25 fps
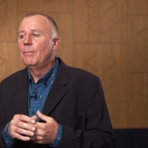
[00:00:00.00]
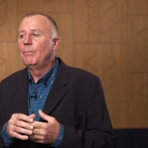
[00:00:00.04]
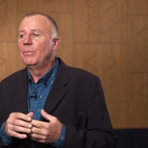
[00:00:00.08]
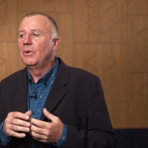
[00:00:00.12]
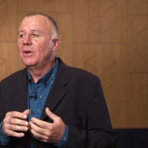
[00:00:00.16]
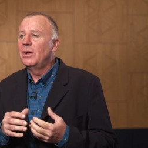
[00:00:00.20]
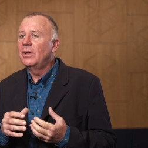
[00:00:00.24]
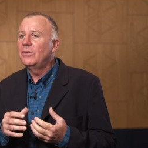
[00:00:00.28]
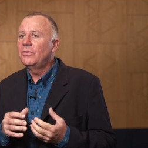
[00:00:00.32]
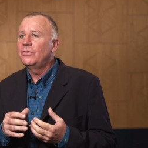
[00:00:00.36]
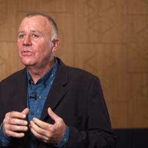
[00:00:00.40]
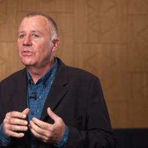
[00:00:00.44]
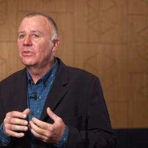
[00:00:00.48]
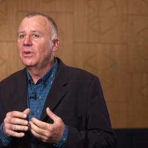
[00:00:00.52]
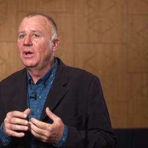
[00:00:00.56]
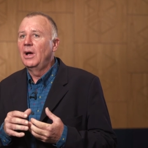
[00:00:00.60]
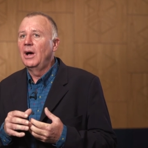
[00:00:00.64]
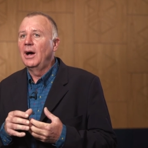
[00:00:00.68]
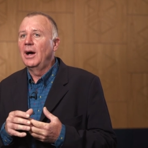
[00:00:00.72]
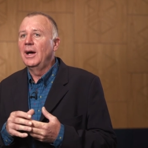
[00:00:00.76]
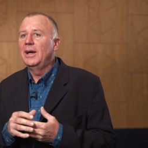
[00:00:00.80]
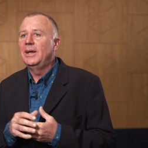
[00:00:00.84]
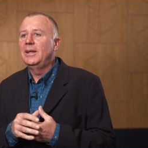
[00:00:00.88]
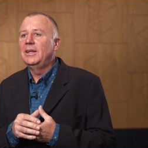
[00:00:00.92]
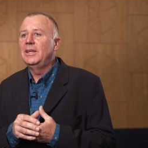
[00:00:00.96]
plus
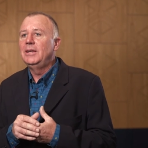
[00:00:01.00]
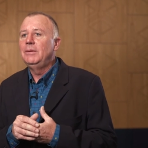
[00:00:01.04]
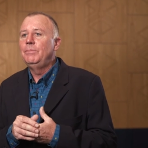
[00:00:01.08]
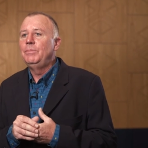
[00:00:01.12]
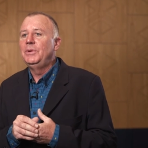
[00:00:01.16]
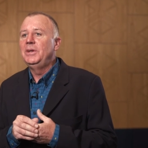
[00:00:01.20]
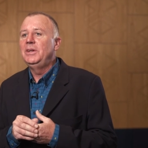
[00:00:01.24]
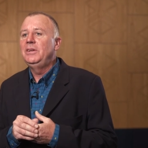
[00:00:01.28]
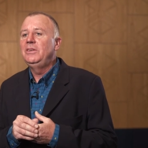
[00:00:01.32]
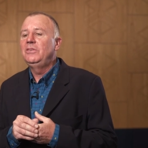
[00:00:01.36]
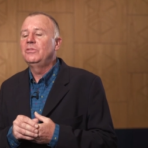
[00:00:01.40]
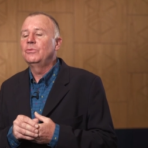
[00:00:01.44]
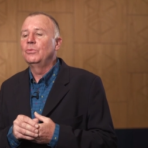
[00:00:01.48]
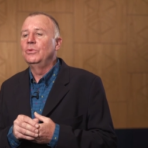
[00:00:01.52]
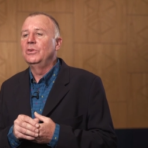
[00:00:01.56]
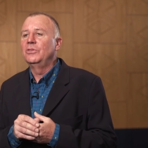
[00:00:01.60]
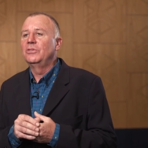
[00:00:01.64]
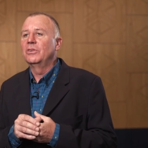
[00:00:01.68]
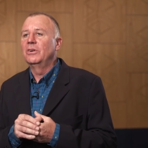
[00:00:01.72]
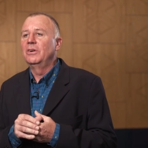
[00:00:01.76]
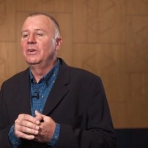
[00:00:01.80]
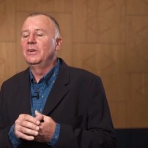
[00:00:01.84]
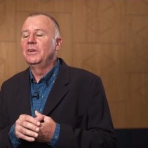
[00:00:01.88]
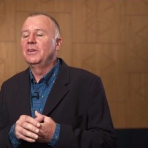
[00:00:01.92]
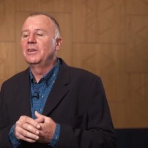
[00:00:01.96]
IDPs,
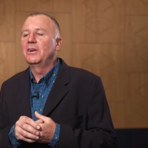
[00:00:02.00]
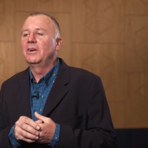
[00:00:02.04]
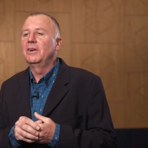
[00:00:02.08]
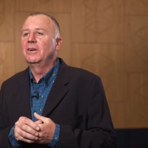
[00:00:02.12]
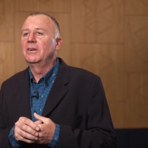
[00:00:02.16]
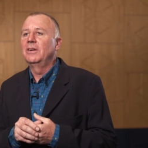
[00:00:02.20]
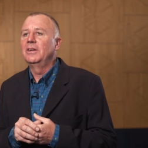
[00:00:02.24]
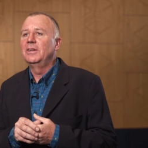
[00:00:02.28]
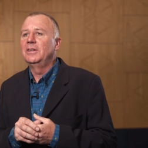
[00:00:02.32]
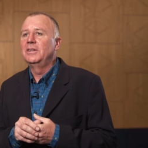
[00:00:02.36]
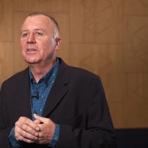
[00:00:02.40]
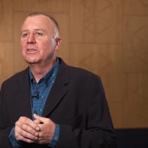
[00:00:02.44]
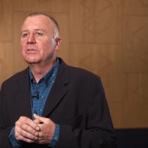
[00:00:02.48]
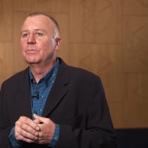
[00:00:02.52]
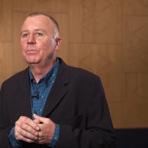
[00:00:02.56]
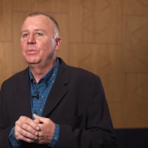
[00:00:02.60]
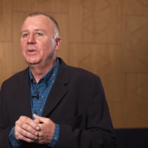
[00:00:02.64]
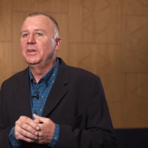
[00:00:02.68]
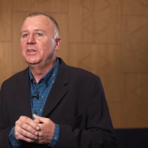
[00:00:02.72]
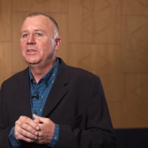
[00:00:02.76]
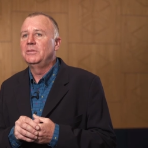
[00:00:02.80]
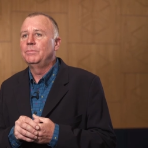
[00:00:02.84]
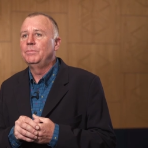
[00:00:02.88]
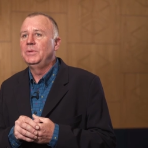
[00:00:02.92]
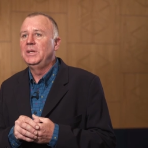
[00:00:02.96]
which are internally
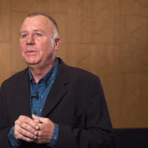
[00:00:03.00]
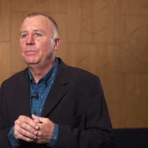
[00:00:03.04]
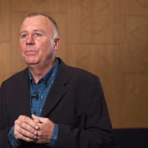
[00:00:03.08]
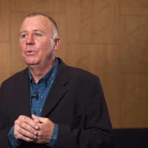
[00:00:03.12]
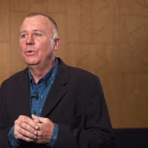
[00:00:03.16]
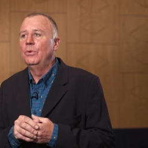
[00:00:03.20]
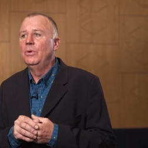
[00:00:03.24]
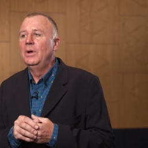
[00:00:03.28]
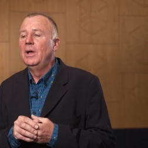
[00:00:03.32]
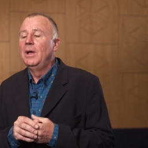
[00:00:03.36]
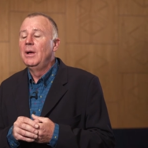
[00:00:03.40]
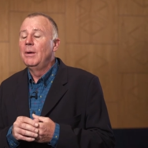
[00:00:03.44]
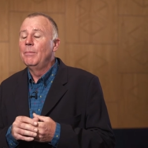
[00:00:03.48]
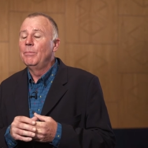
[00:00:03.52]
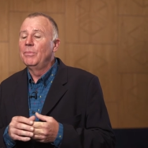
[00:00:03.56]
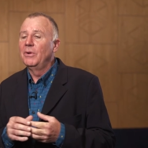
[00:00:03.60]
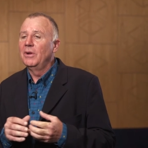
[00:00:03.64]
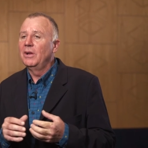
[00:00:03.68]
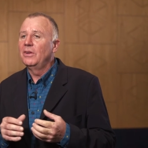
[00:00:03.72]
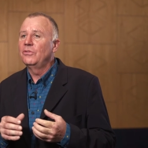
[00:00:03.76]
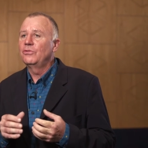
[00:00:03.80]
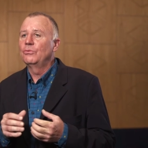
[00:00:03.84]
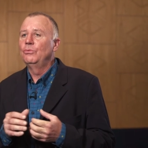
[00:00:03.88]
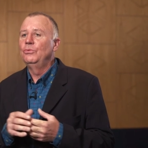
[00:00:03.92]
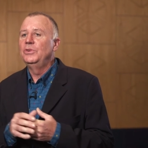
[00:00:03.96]
displaced people,
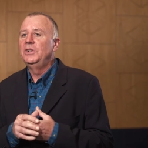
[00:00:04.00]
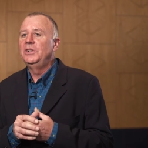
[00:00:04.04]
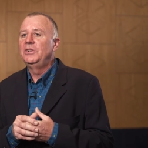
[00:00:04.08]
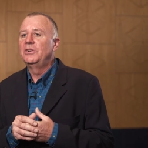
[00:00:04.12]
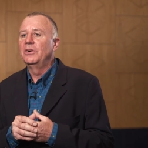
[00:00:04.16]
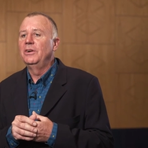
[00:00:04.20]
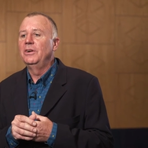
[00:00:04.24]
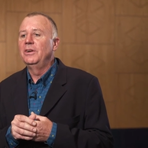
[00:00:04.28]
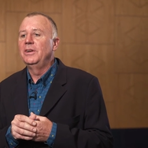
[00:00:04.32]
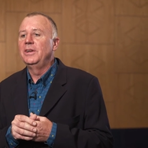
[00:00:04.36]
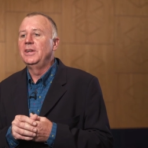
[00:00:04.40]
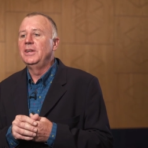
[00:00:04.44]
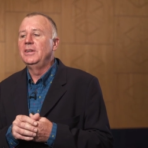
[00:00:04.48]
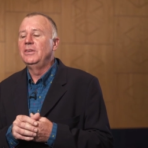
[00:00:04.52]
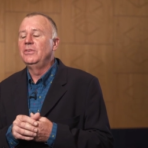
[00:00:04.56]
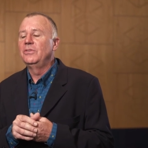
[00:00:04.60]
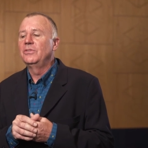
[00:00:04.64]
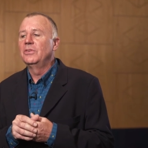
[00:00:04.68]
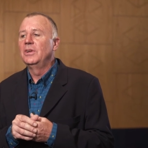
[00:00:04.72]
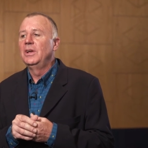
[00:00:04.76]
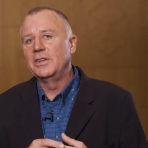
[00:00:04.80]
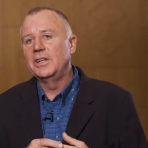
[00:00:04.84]
plus returnees.